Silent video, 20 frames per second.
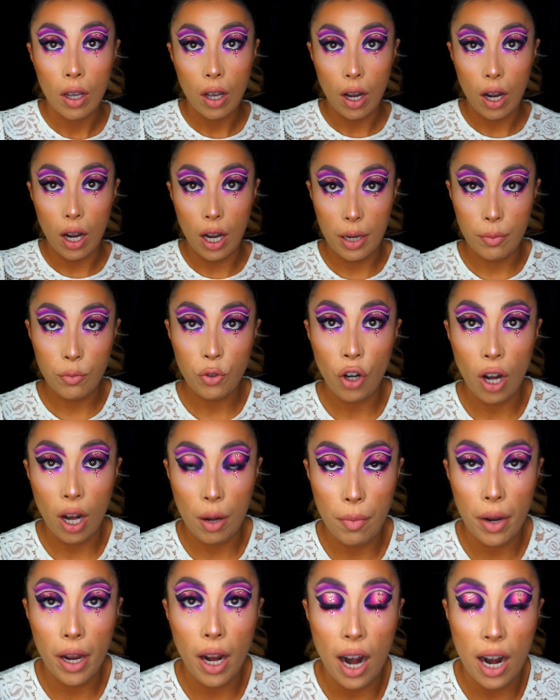I am trying
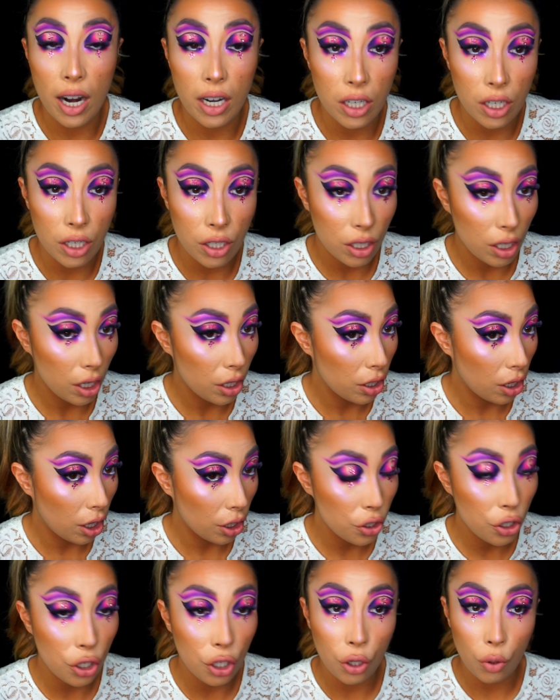my hardest
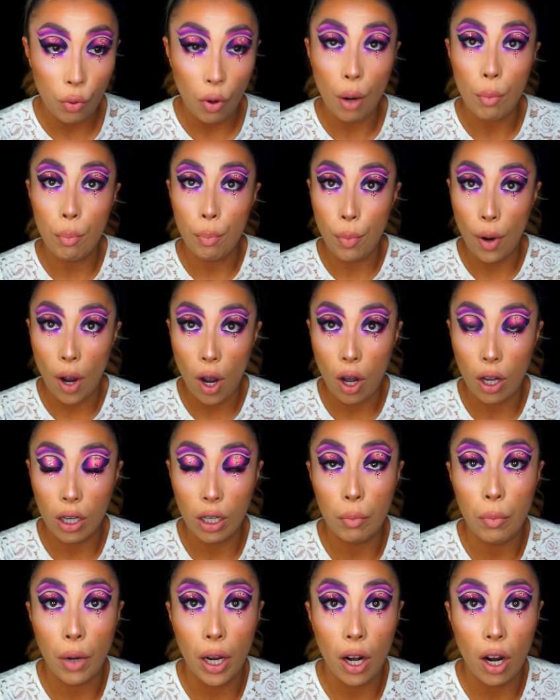not to bawl
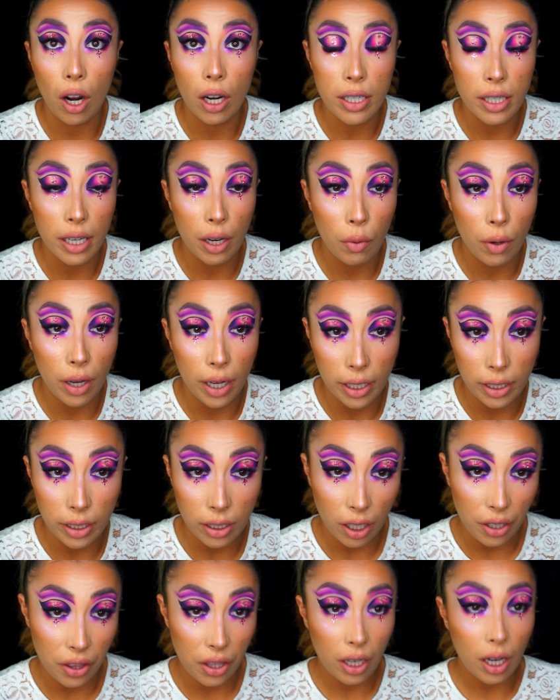my eyes out and
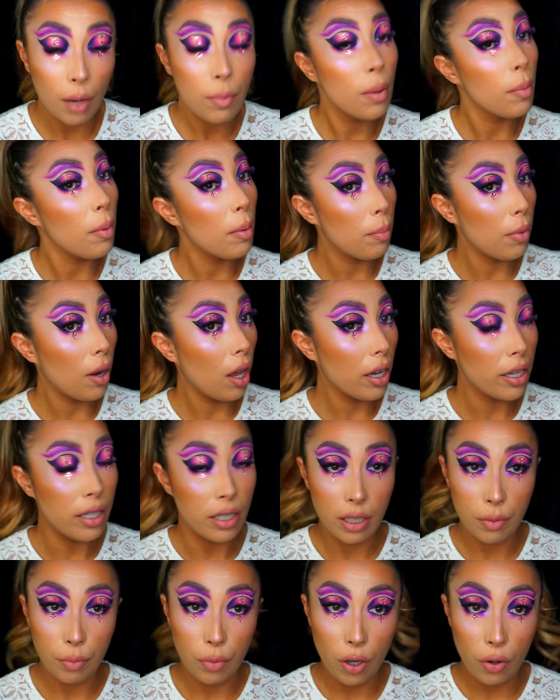I think I'm a bit
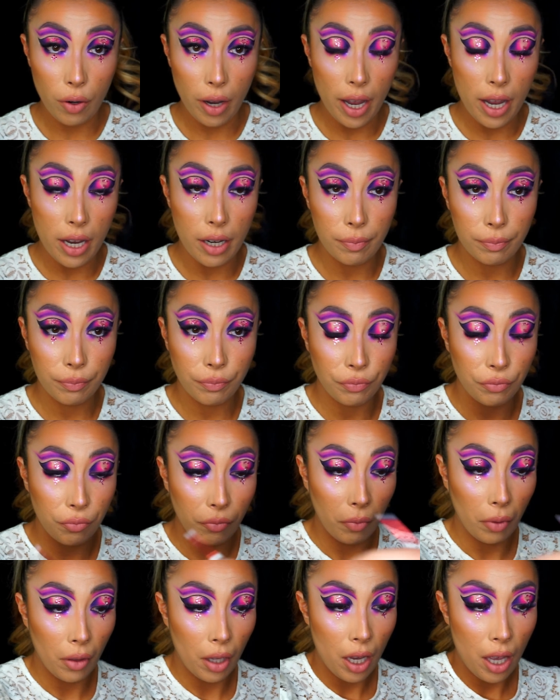blind, but okay.
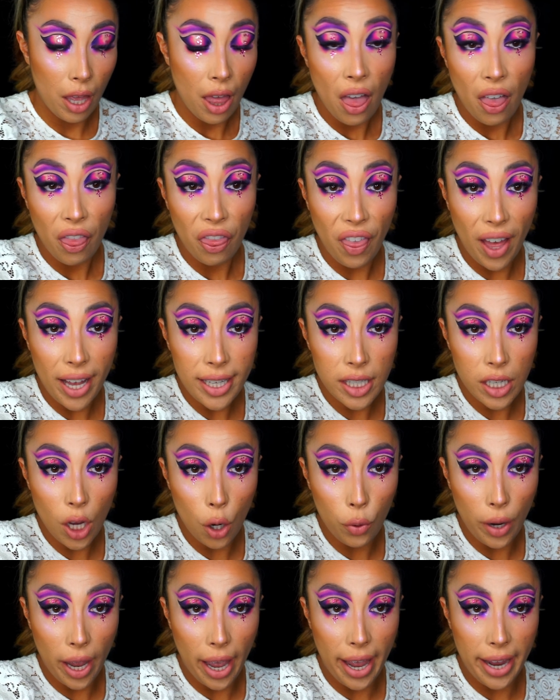That's
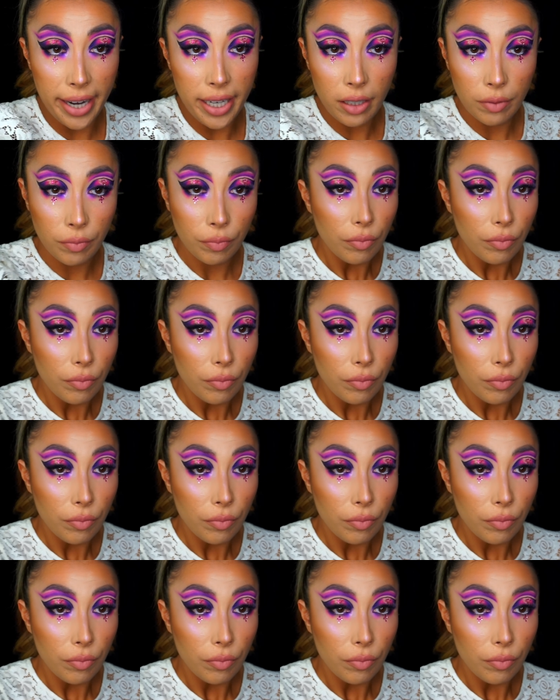okay.